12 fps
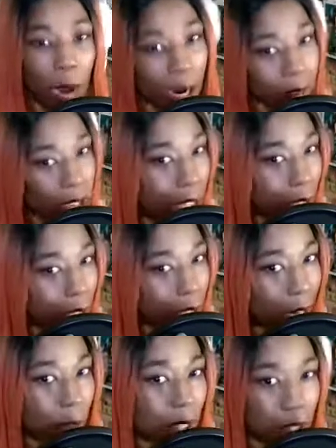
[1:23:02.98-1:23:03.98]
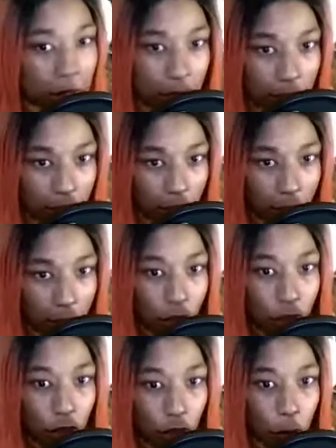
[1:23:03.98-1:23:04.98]
have to take the time to listen.
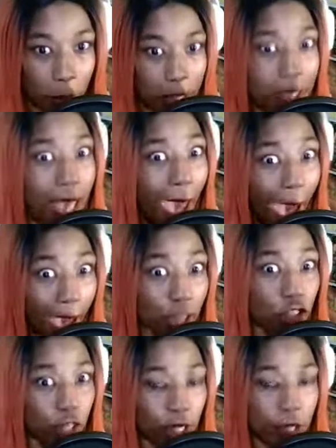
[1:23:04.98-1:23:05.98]
You know what I mean? To actually